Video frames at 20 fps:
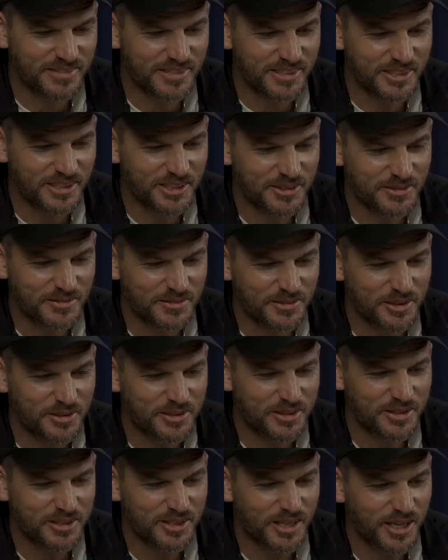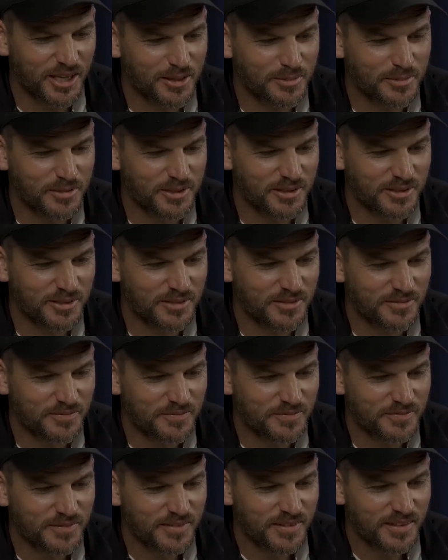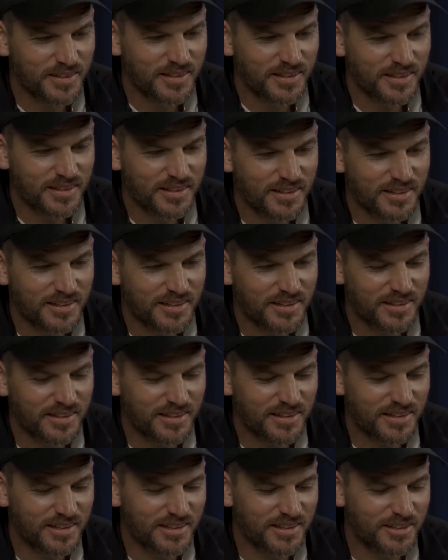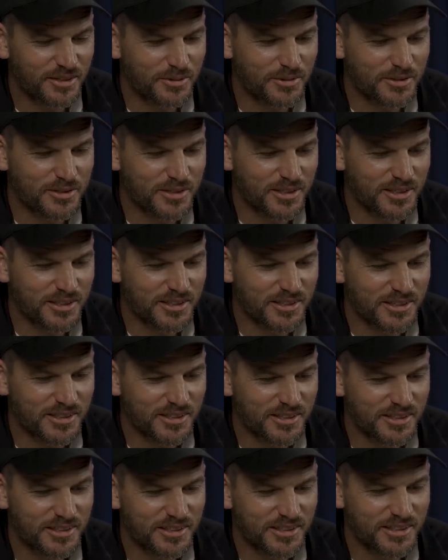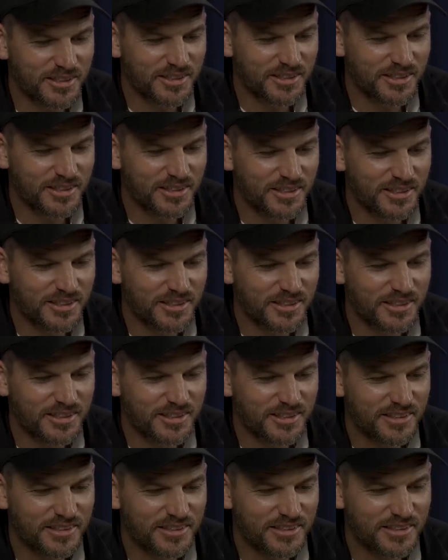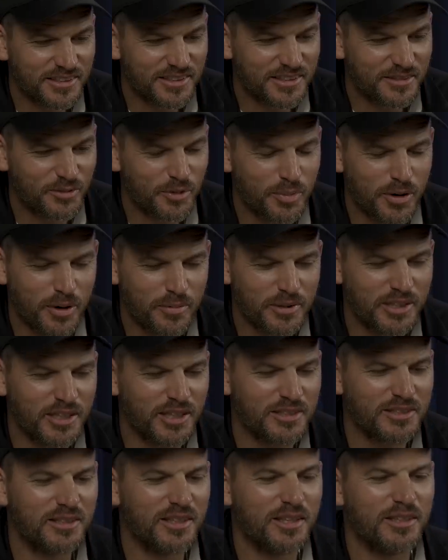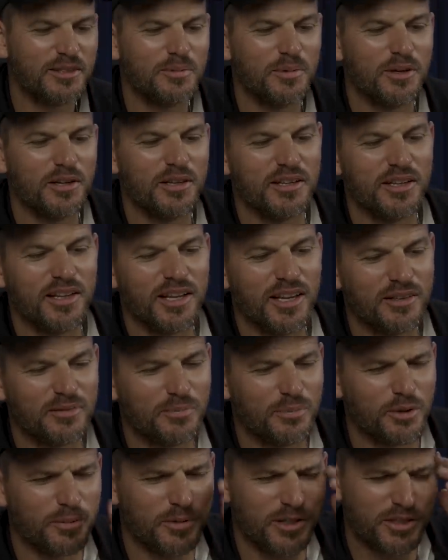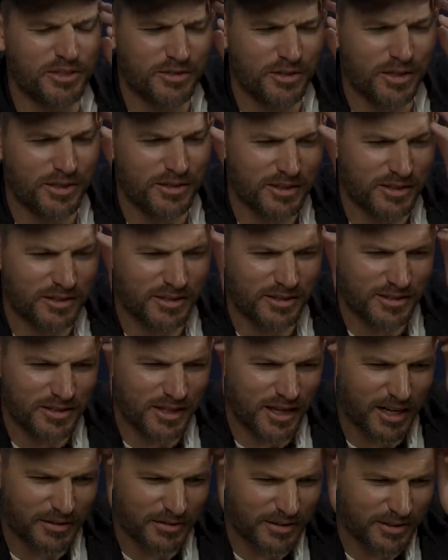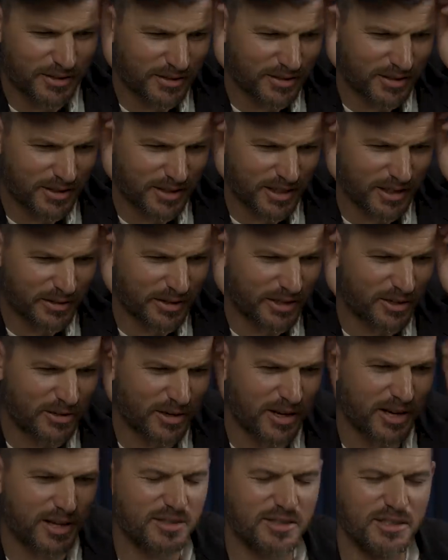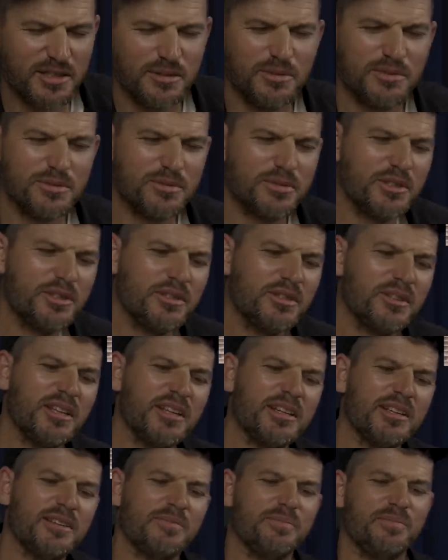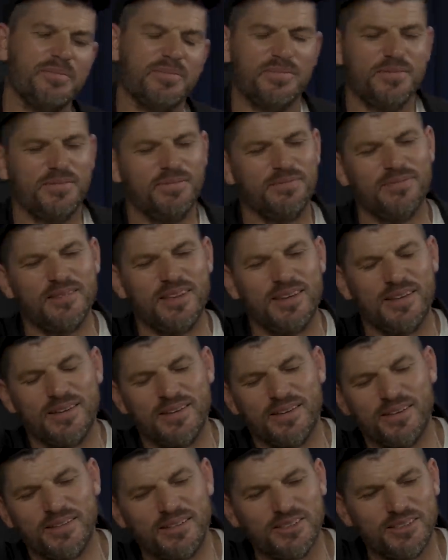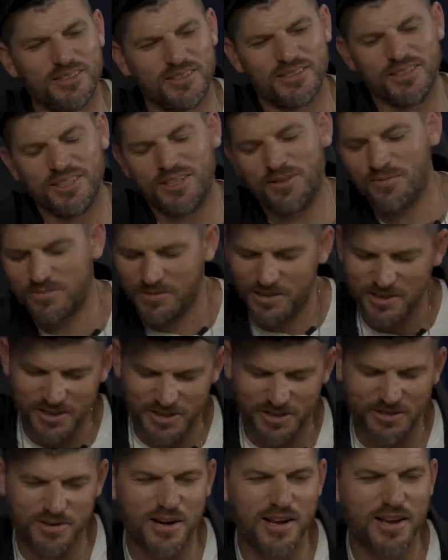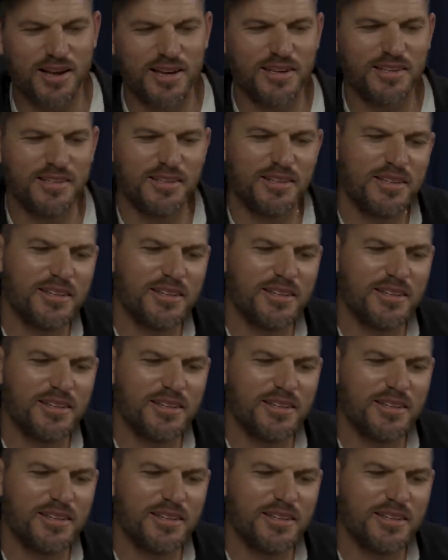You know, we were just hyped and he was like, we probably got to that spot and I put my trucks on the side of it to see how it grinds and it was real like, duh, I just didn't want to grind, you